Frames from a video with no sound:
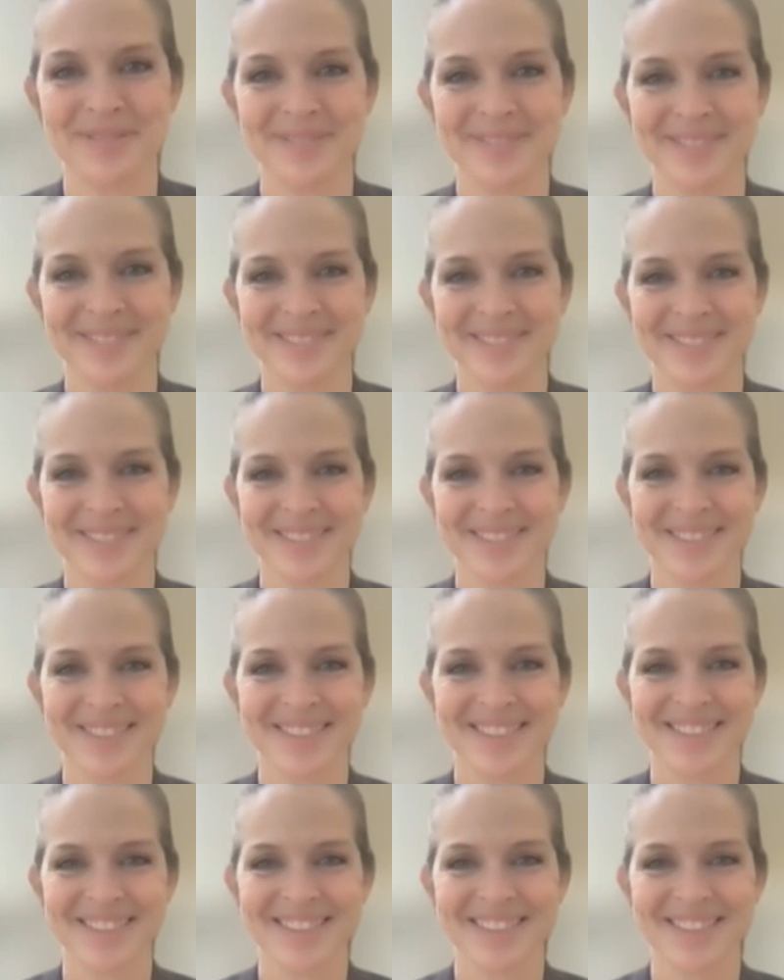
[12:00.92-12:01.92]

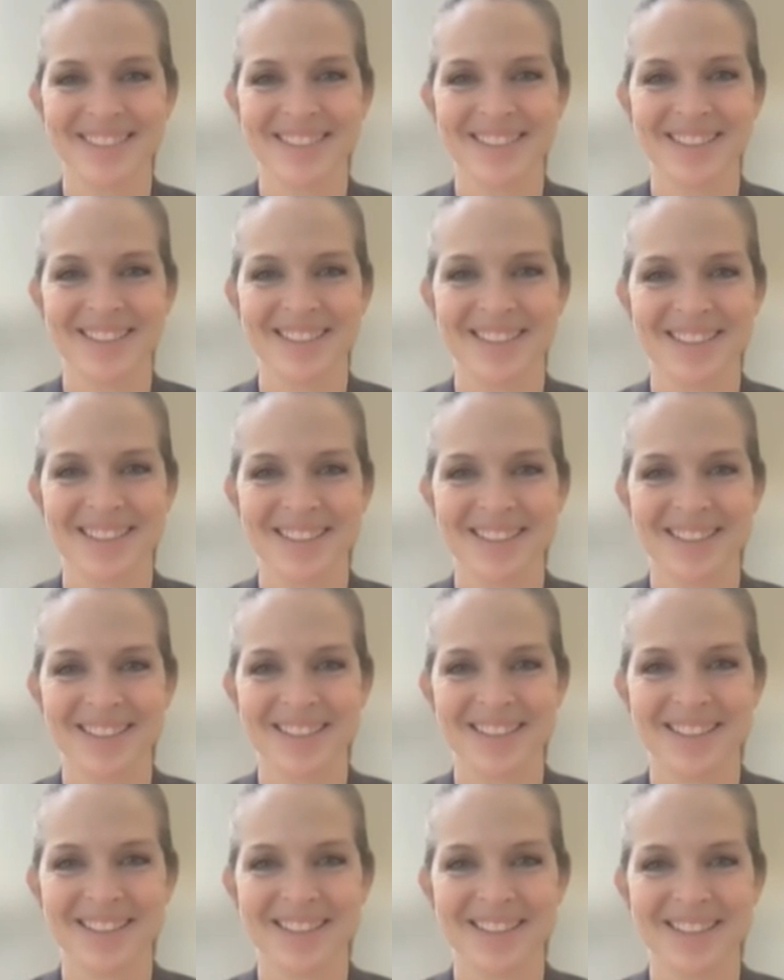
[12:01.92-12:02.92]

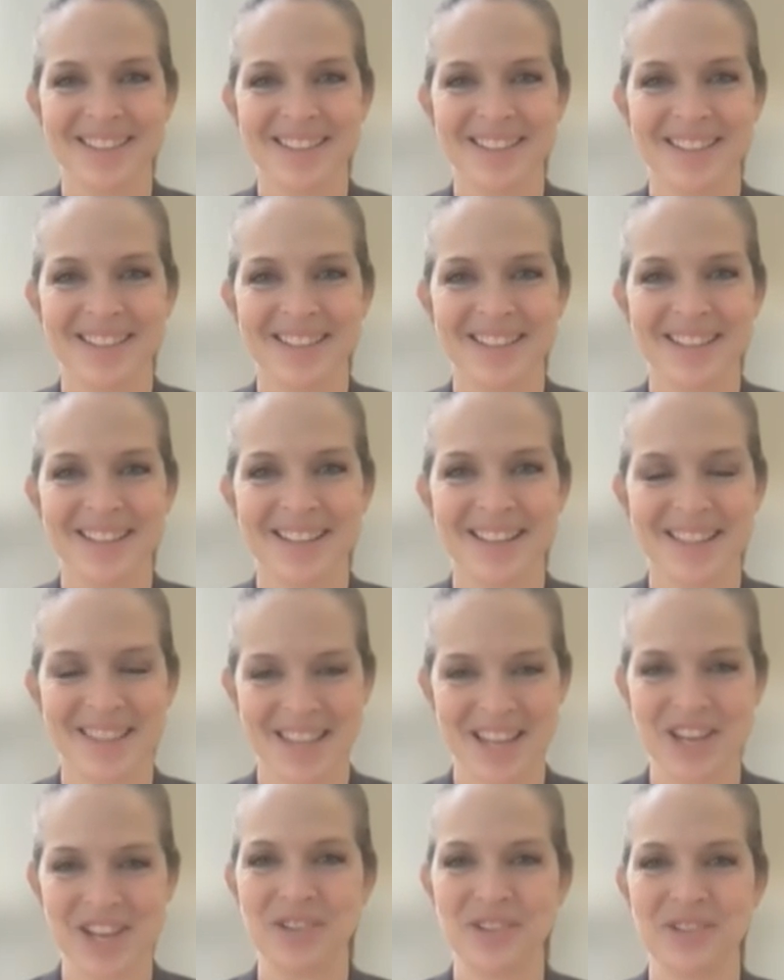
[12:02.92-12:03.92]

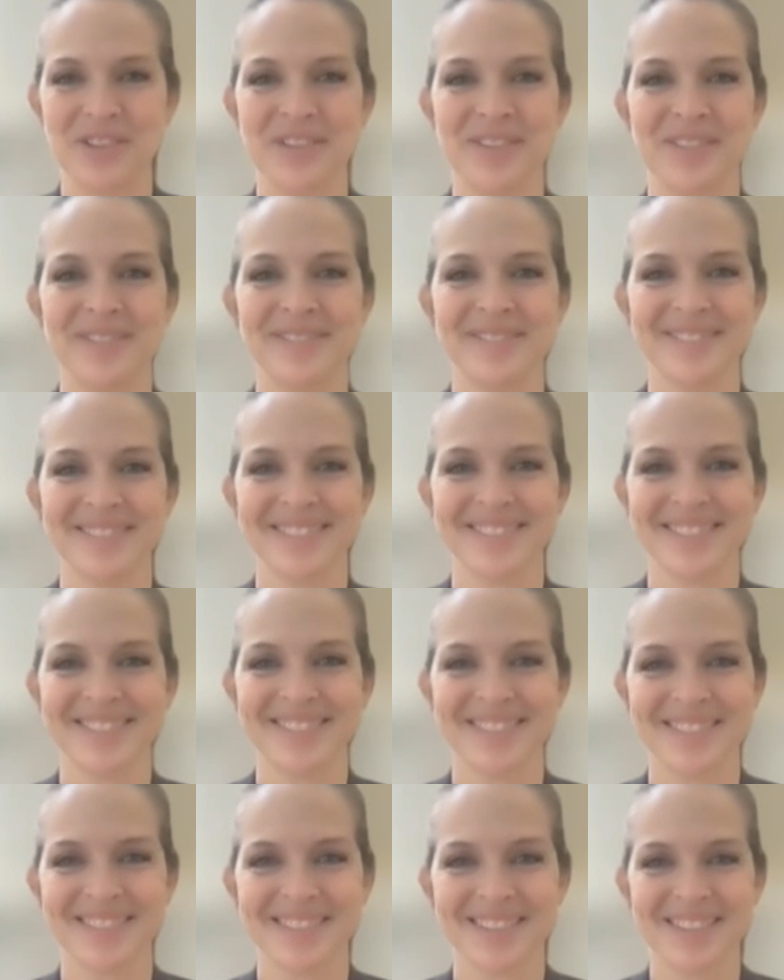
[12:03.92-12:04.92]

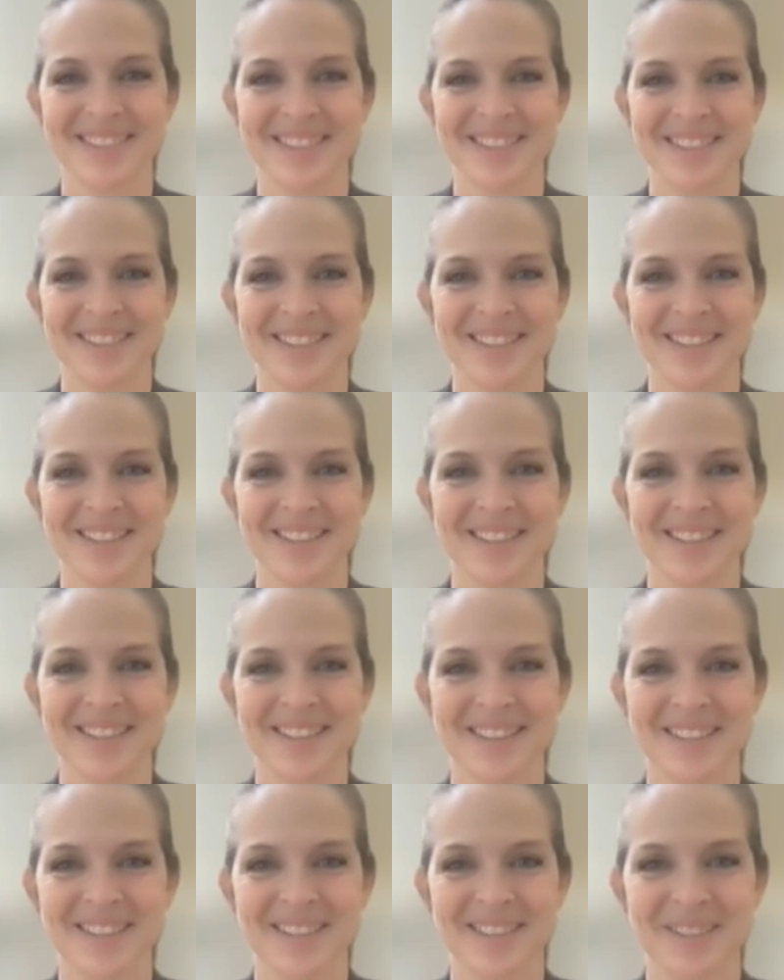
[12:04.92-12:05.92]

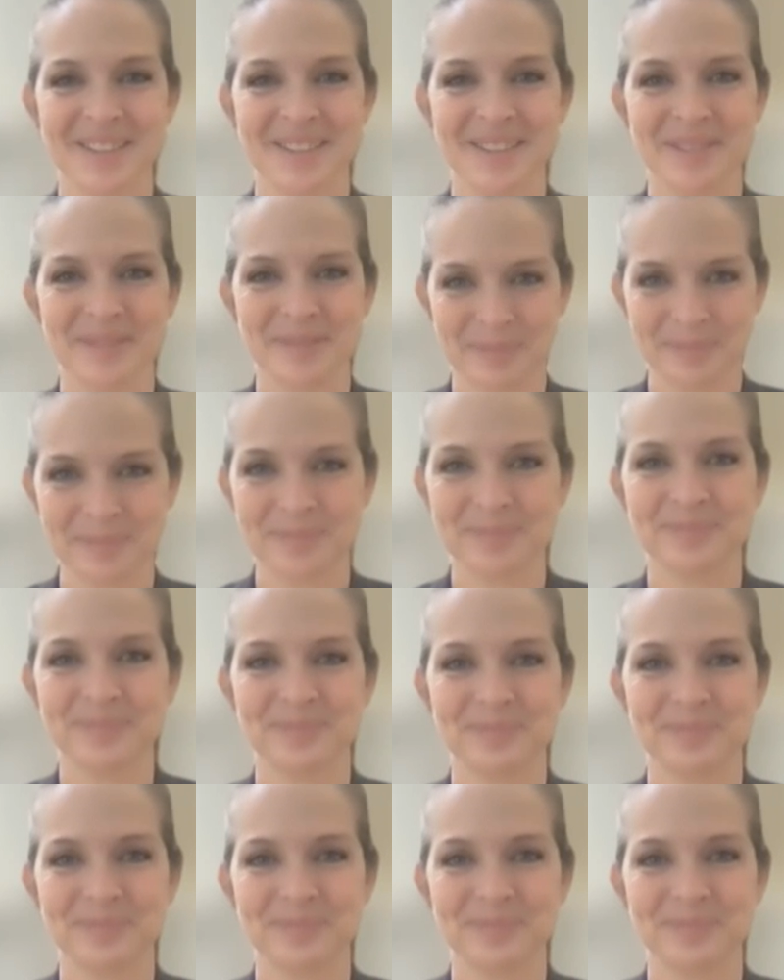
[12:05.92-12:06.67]
(not speaking)